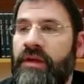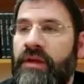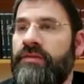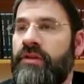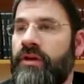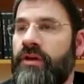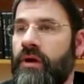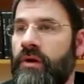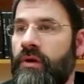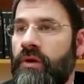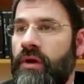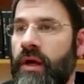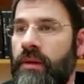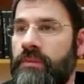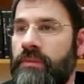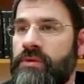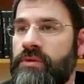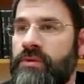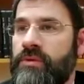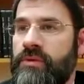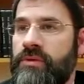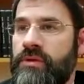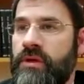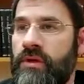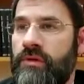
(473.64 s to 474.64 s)
the goat comes
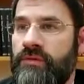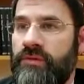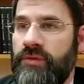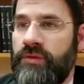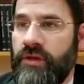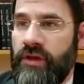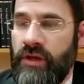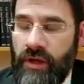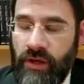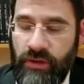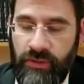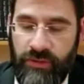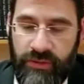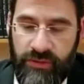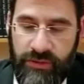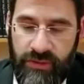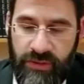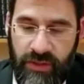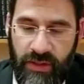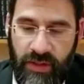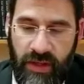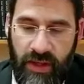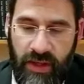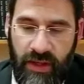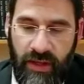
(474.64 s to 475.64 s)
to atone for the
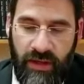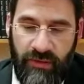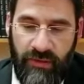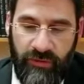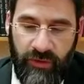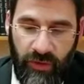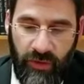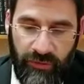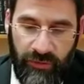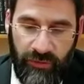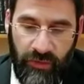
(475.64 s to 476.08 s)
goats. And